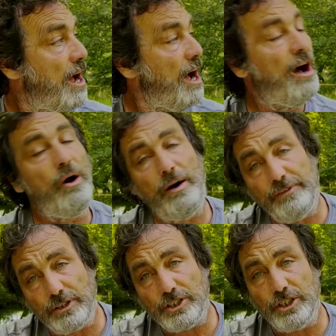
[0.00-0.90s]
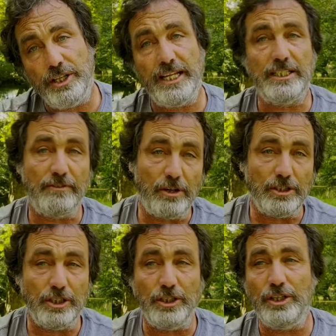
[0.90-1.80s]
oh, I've got to do this, I've got
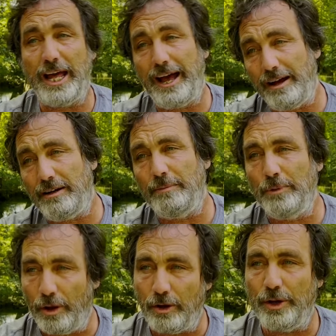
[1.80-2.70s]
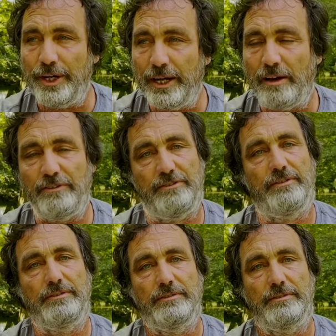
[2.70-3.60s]
to do that, oh, I'm not good enough.
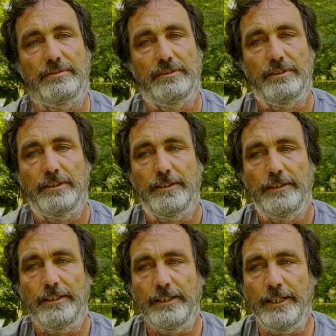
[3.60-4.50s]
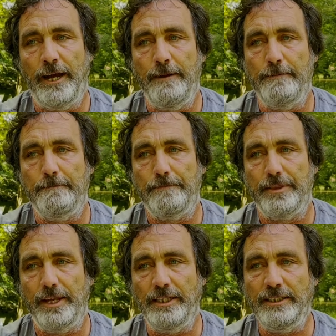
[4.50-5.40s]
You know,
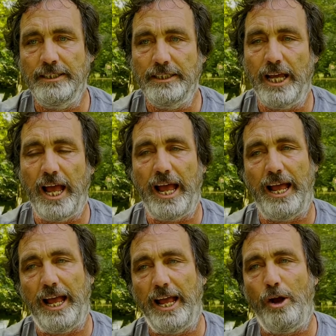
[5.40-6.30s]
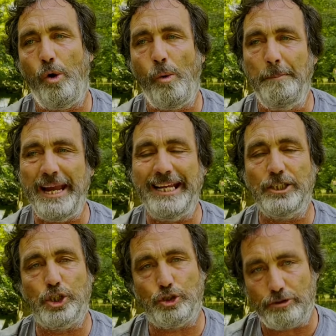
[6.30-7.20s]
and or being
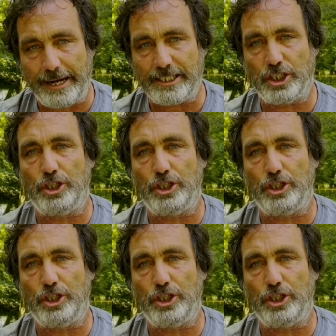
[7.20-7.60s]
stressed,